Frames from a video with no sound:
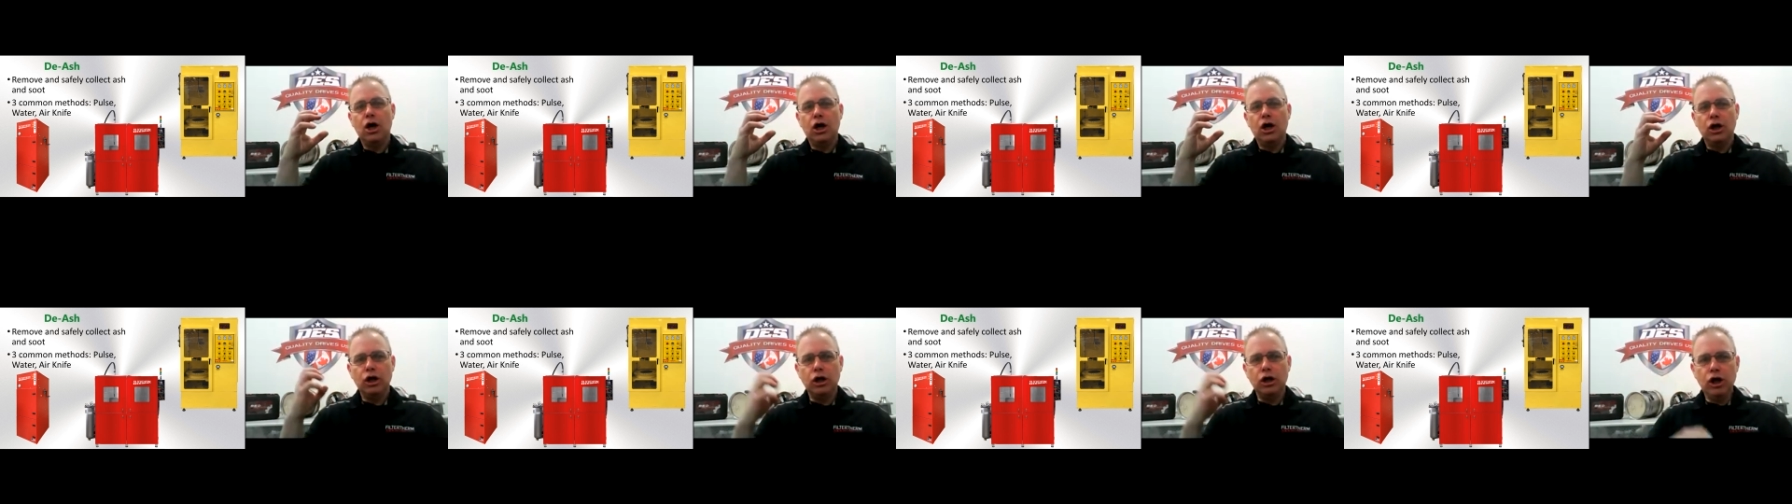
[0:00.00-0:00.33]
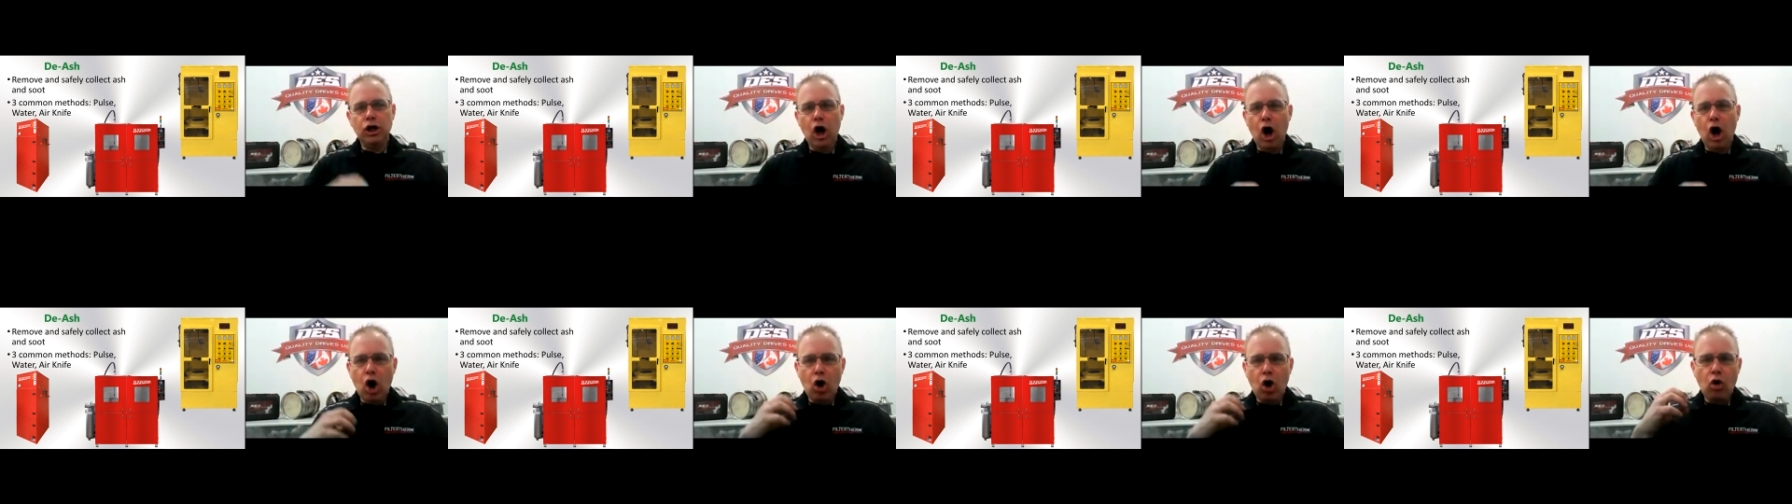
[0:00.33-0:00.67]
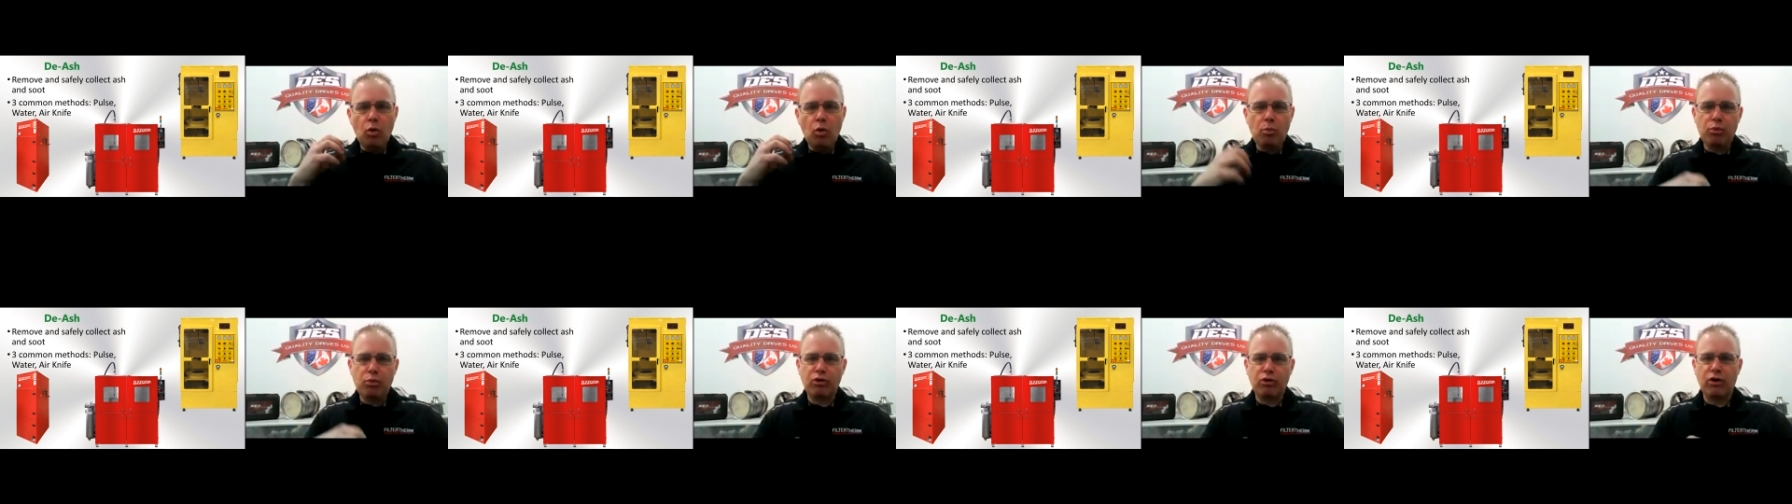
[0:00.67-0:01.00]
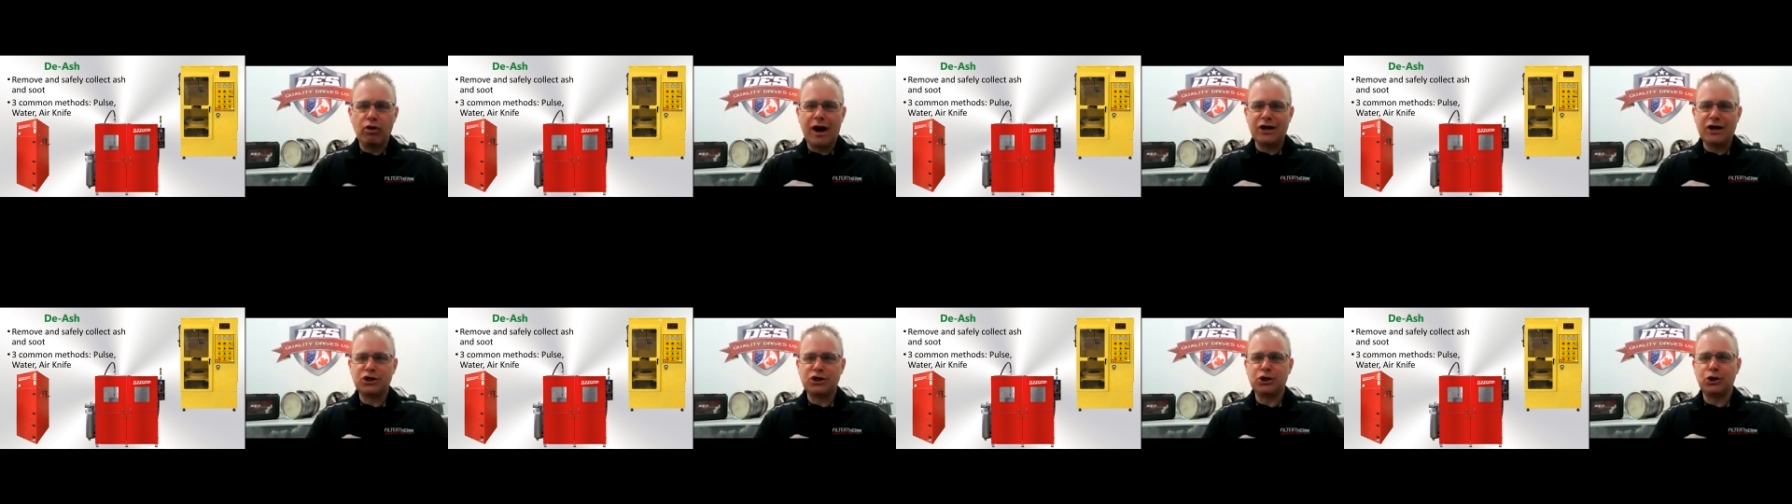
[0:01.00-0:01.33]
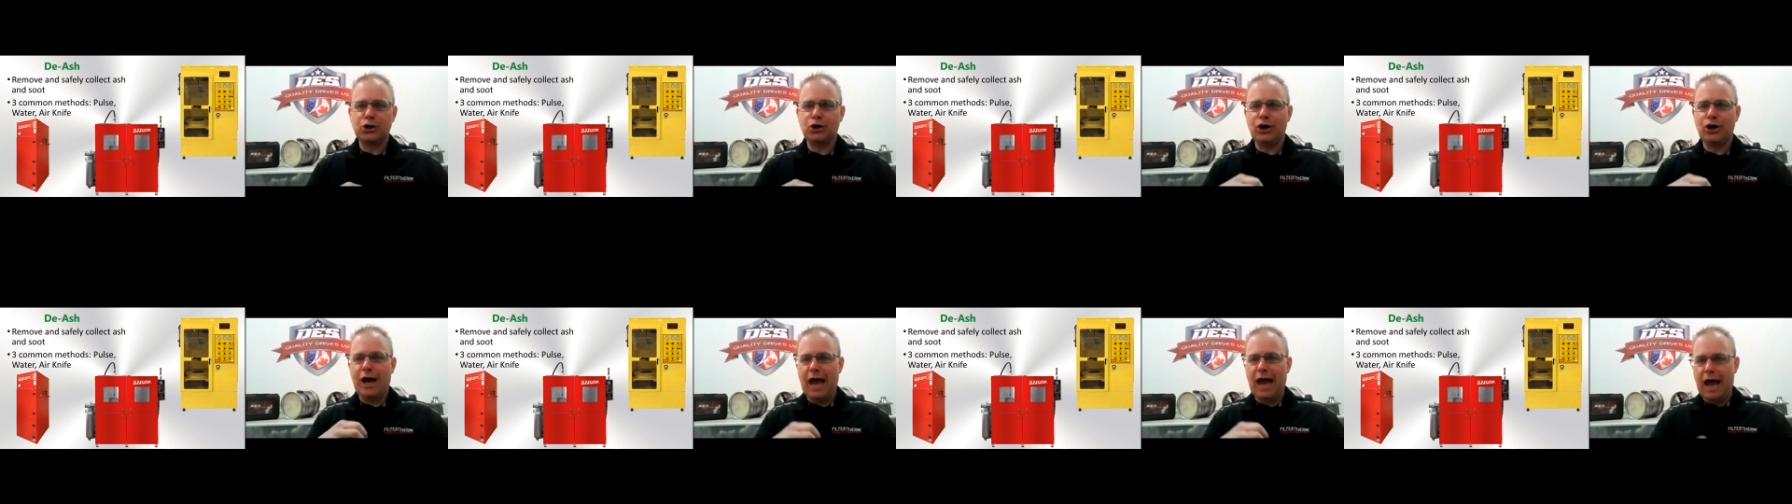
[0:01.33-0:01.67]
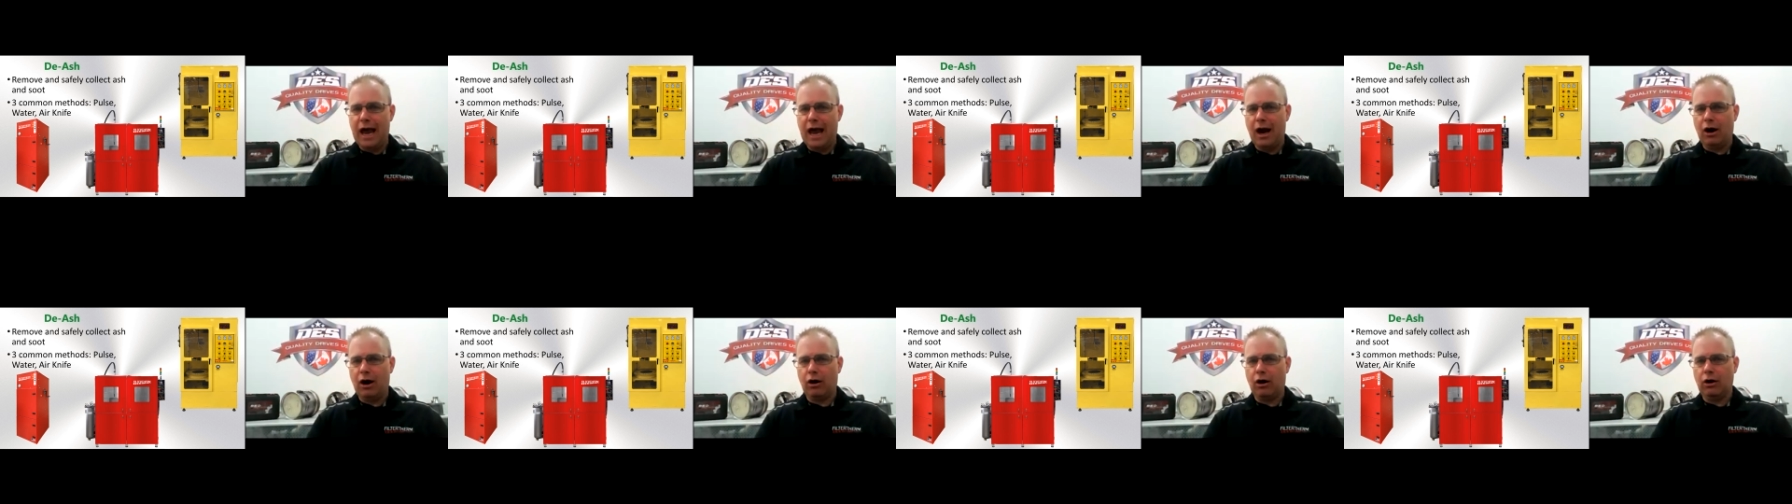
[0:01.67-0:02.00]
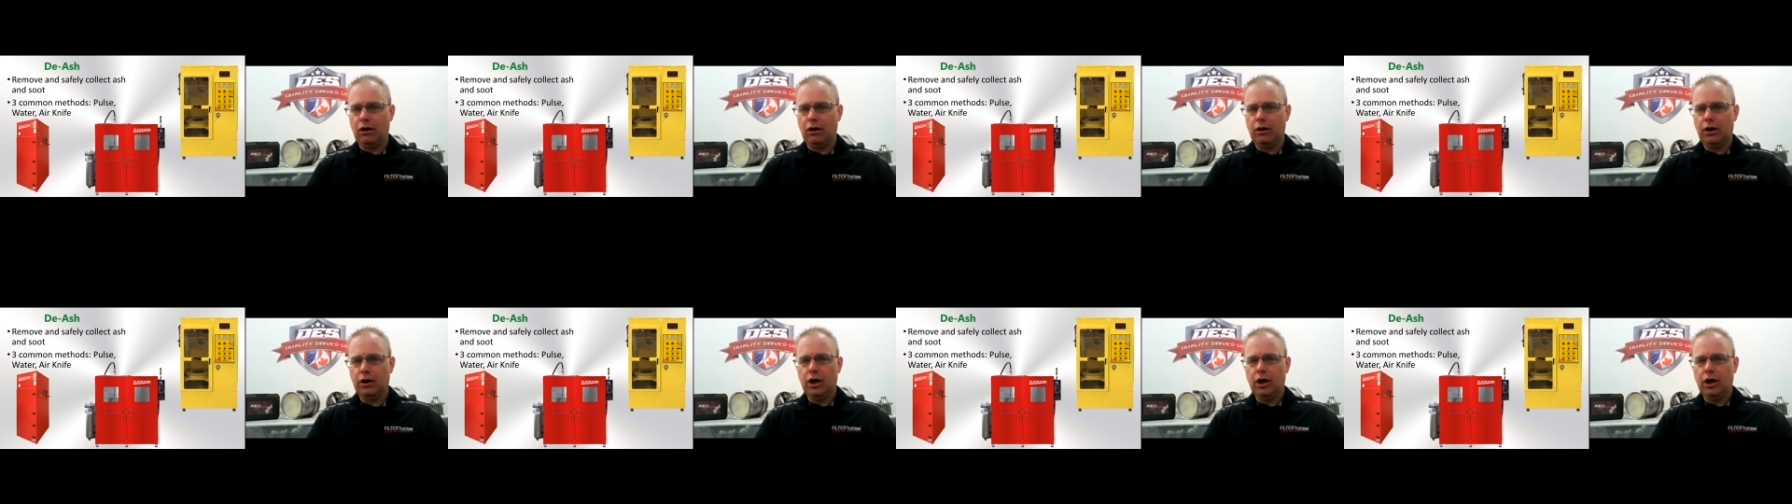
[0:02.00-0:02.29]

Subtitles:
low pressure air